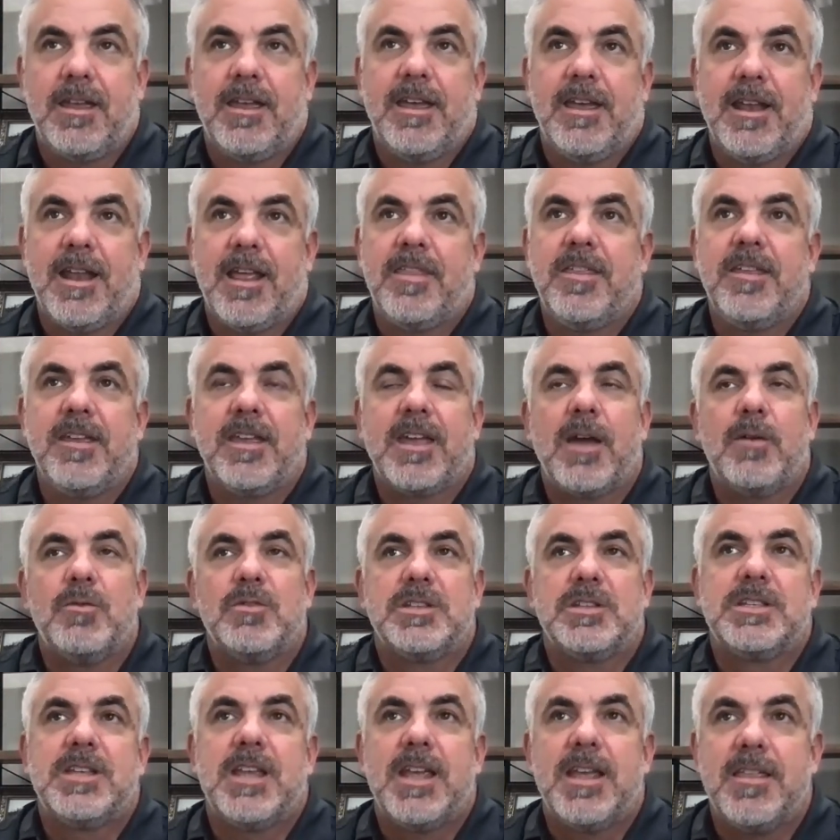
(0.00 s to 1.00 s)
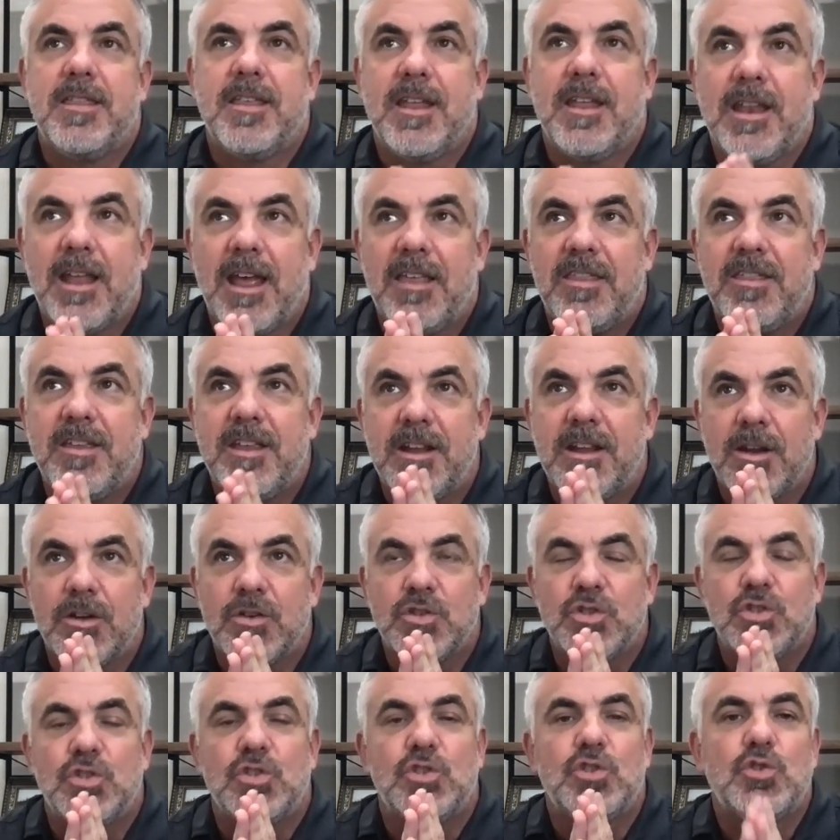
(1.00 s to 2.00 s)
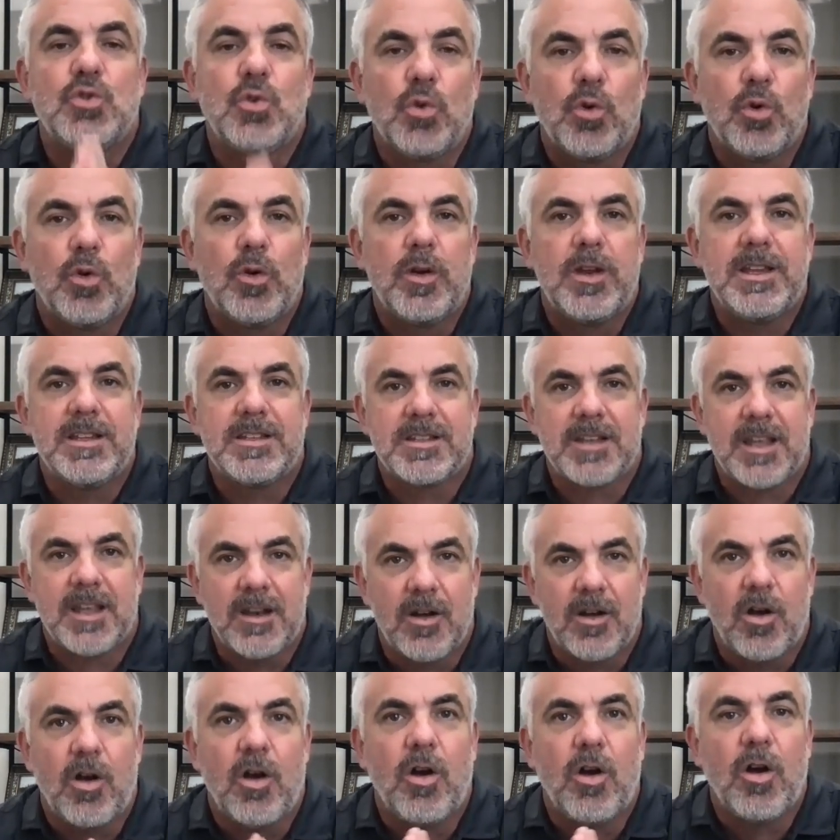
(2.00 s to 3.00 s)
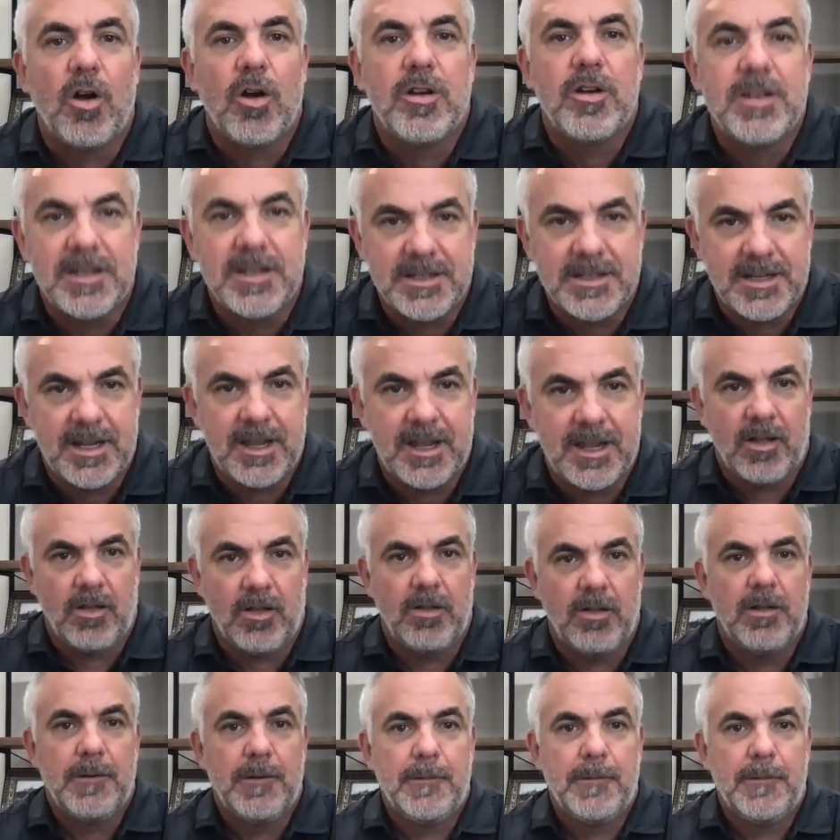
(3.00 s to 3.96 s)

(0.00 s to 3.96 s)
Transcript: And I think I would say that I think our story is kind of hard to tell.